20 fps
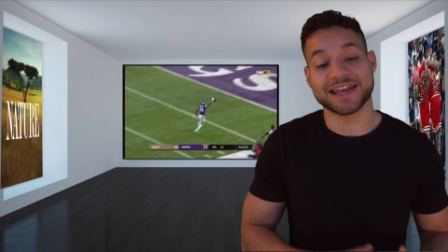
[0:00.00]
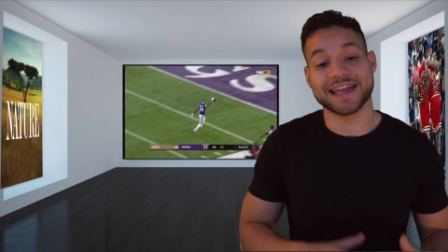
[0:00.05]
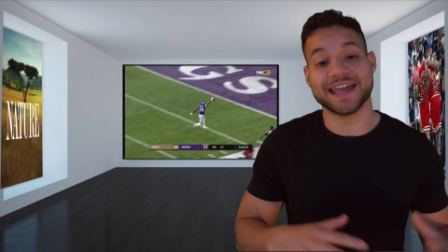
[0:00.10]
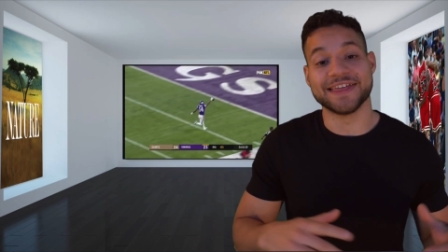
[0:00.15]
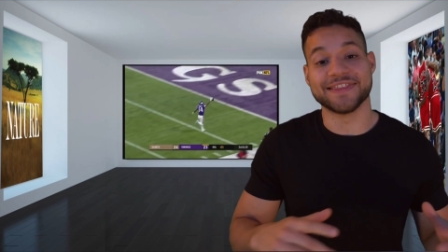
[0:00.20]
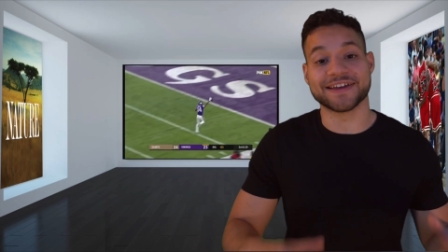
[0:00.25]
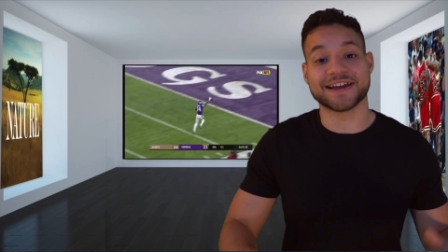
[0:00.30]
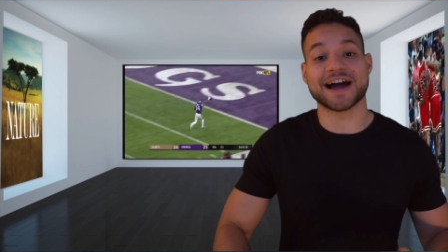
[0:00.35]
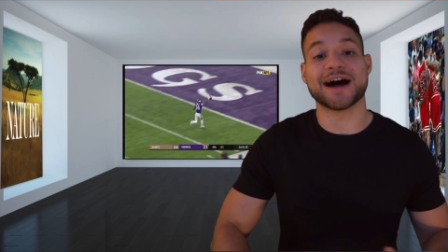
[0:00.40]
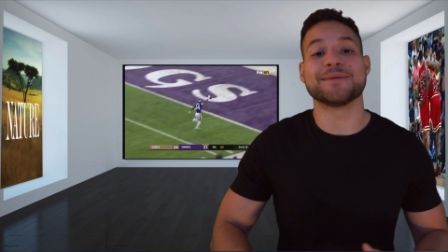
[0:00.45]

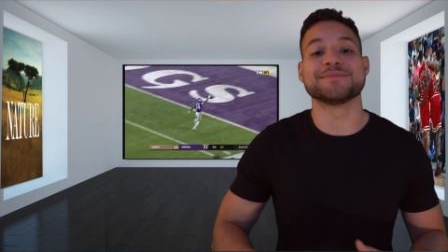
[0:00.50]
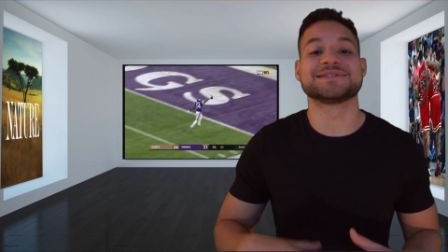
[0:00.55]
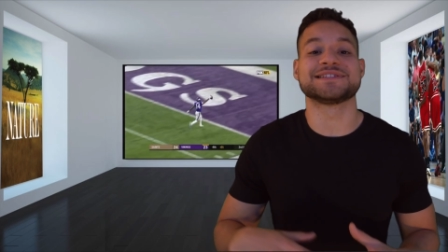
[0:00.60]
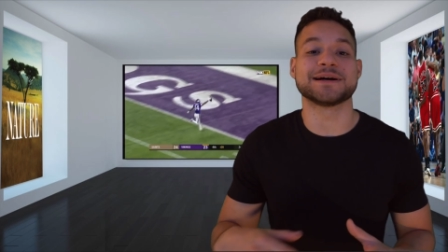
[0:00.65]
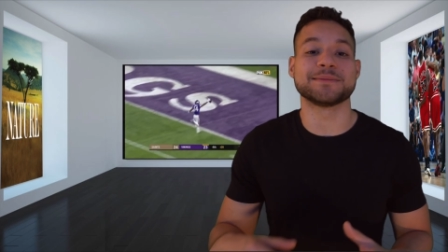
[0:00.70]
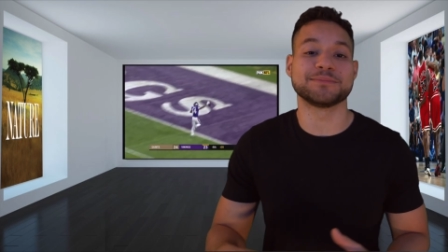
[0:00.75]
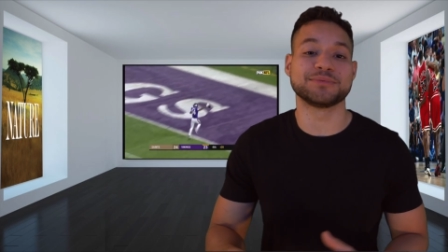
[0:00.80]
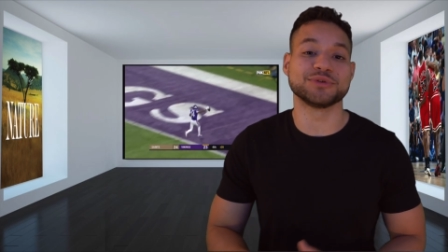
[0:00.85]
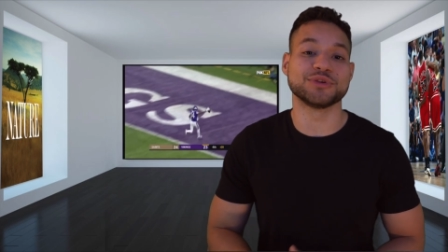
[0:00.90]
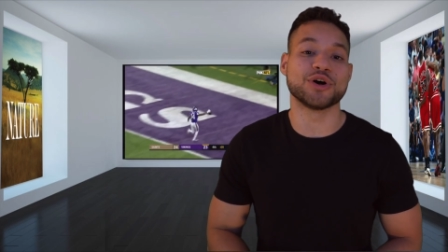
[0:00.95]
In the comments
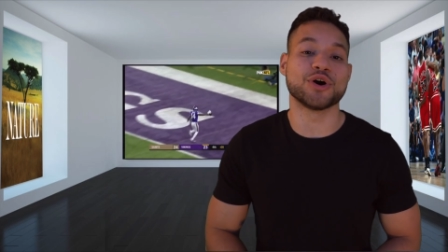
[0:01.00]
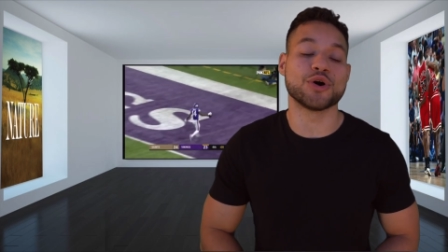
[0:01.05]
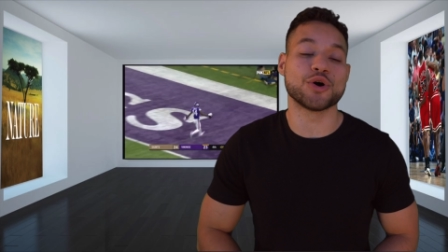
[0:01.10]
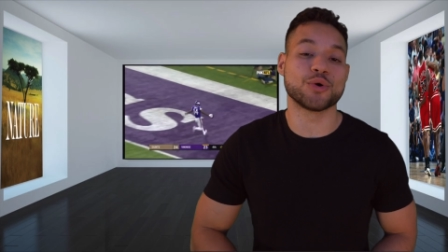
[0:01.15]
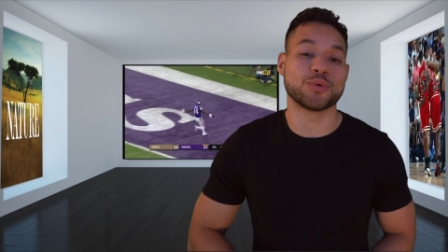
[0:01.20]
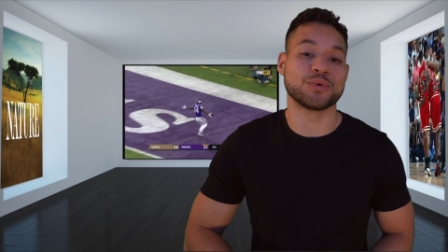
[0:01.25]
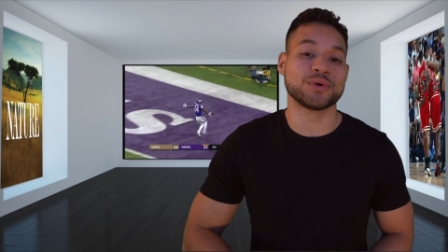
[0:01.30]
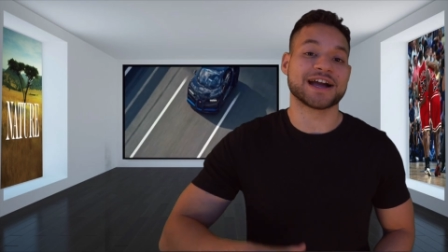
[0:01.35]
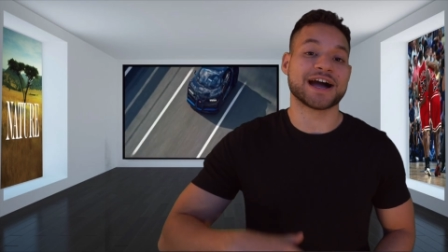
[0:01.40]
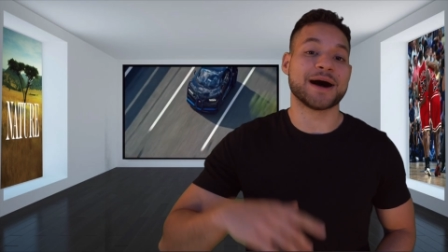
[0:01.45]
down below,
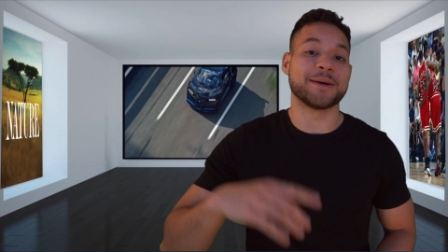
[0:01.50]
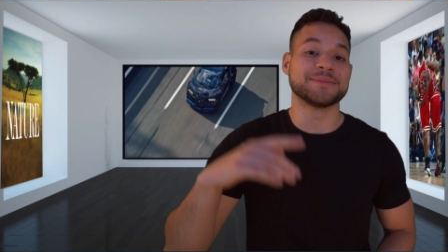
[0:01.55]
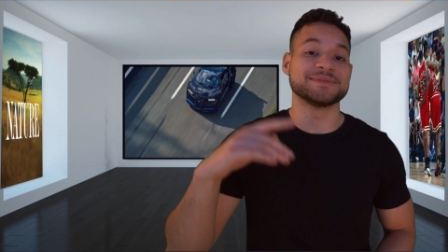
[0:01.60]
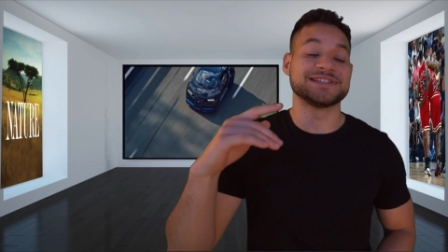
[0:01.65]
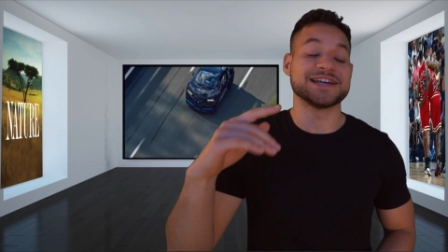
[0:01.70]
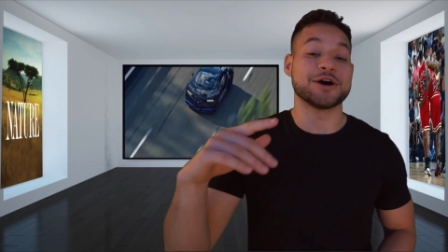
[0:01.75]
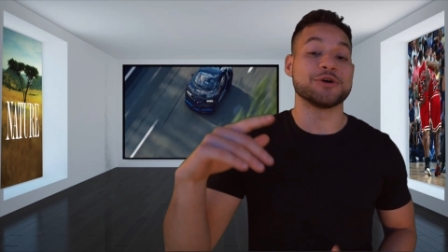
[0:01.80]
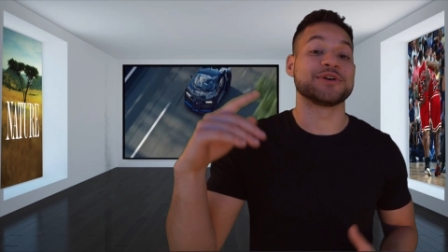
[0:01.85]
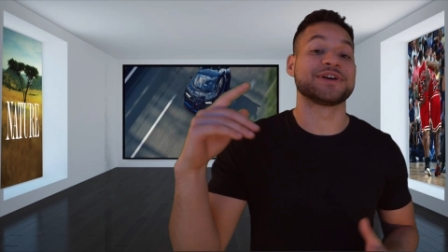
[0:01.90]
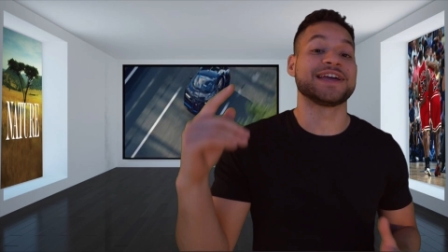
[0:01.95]
comment
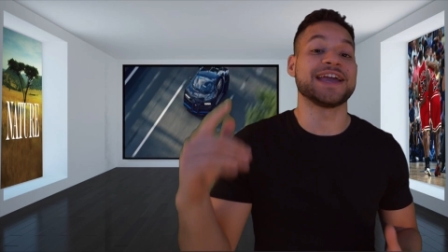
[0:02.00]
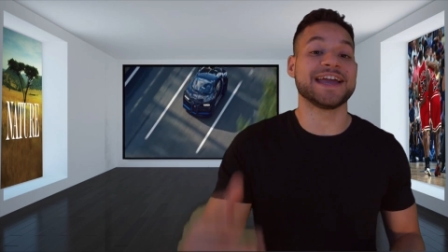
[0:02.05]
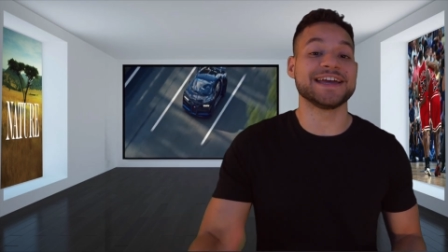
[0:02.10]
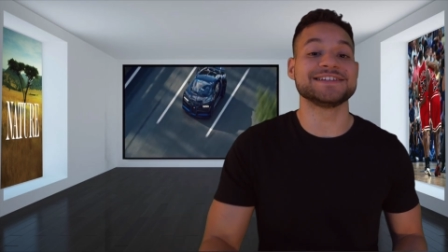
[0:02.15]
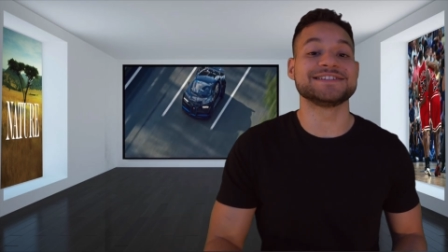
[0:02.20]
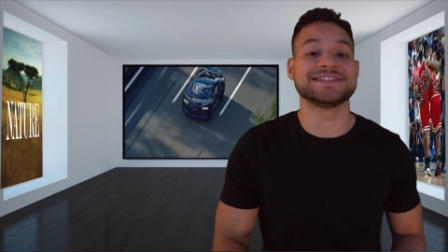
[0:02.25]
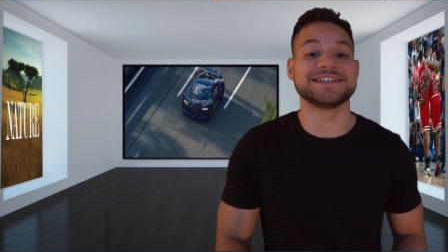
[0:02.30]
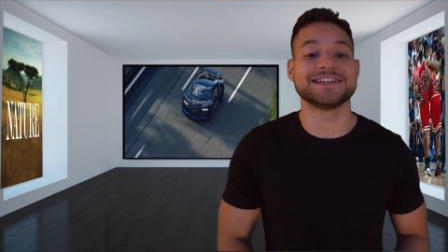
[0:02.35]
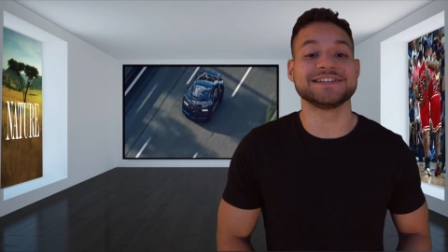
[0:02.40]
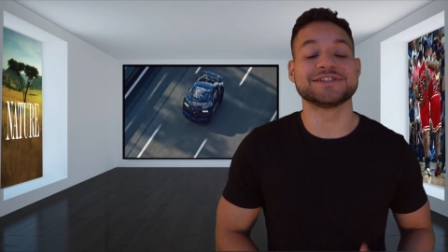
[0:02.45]
down
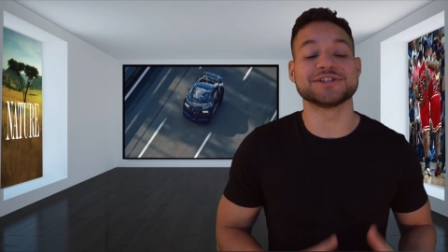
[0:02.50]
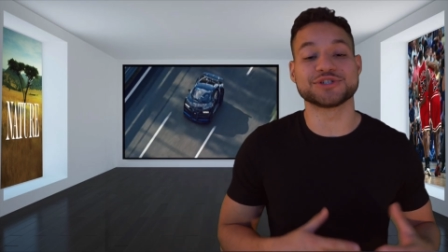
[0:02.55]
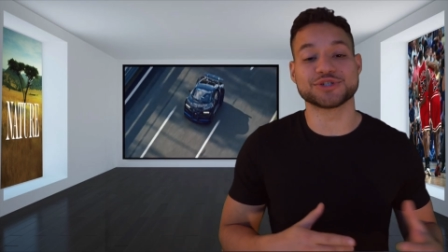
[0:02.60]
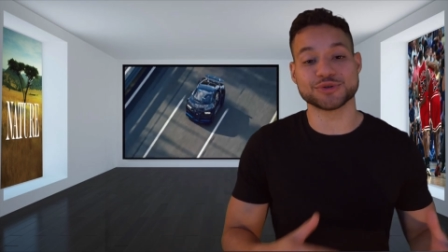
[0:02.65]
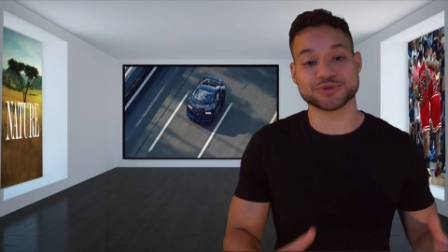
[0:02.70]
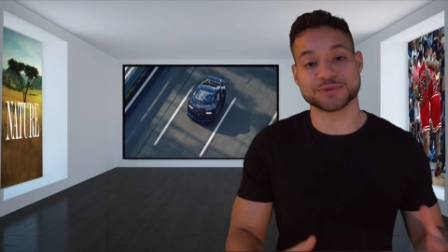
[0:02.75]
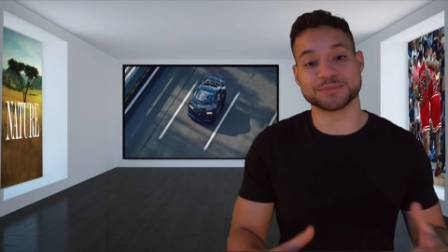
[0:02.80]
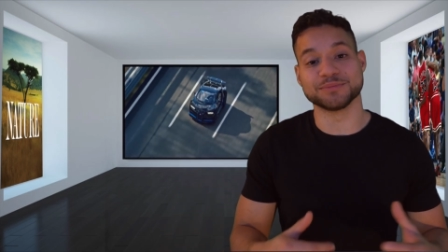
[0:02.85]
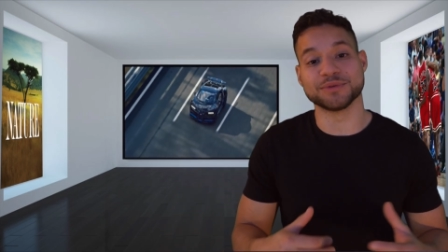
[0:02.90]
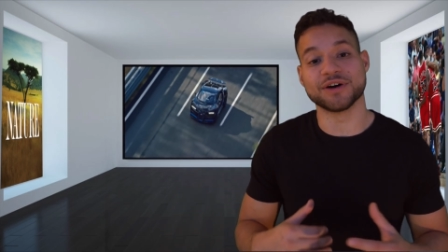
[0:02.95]
Casey to
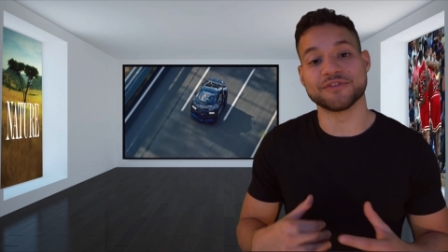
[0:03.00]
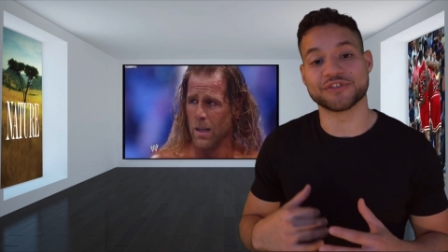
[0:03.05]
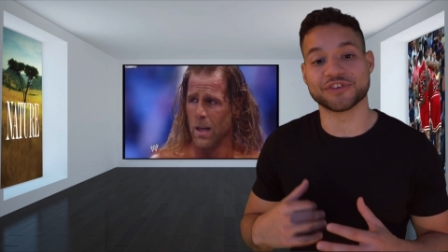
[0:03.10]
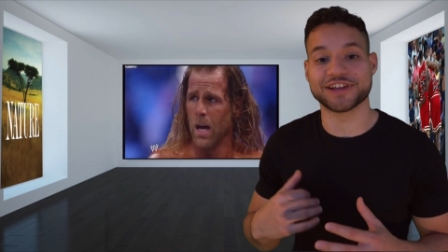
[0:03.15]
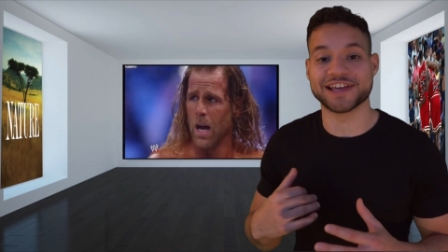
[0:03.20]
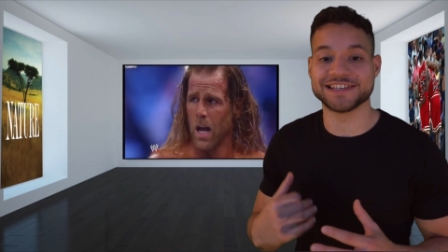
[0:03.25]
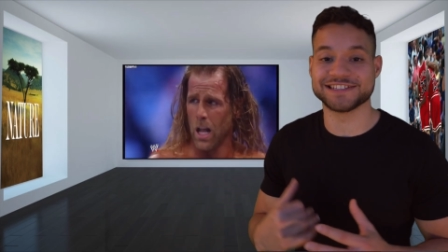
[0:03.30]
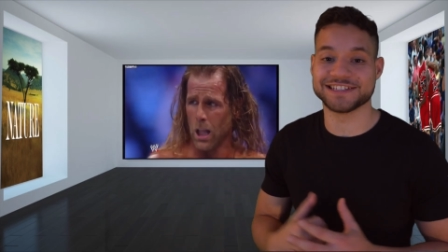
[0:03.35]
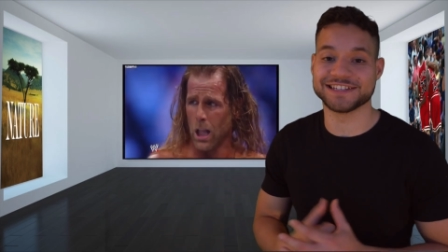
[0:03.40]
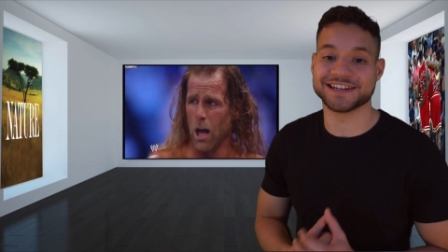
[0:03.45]
show some love for
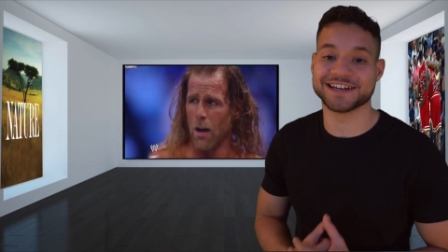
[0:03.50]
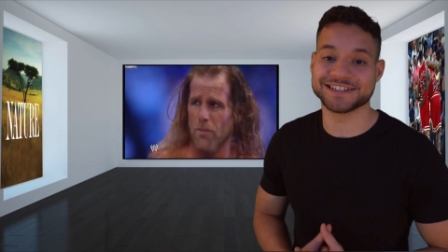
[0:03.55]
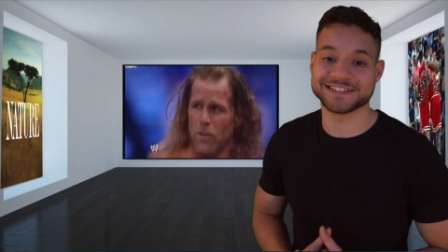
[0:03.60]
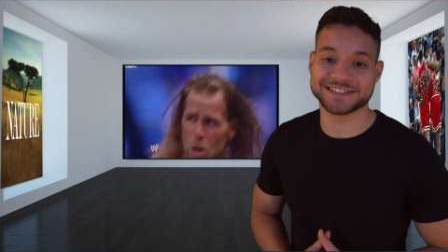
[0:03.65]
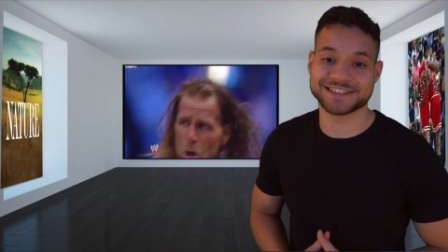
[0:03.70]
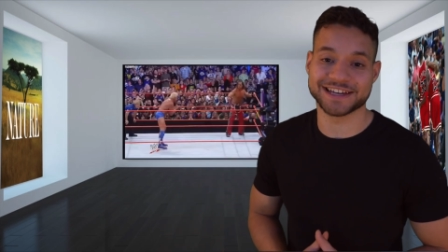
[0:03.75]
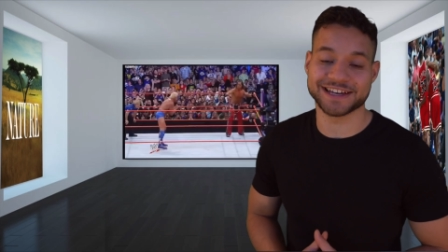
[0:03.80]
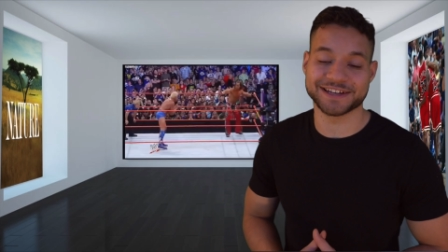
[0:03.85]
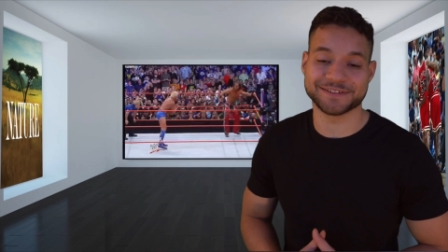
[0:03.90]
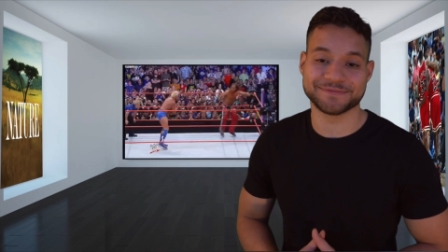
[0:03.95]
Casey
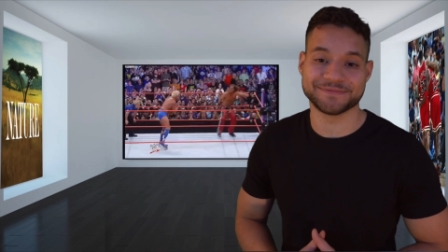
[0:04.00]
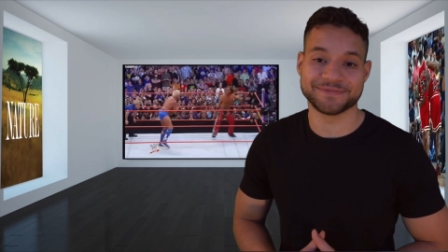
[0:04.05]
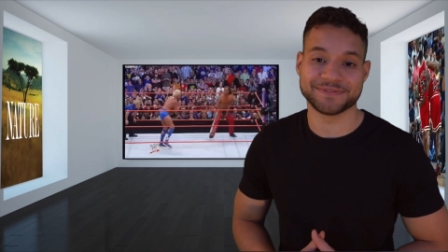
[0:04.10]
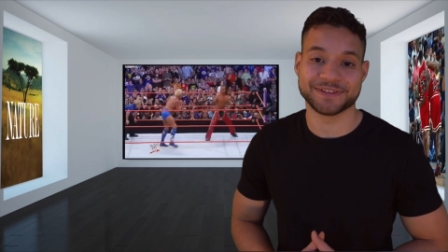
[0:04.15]
Neistat.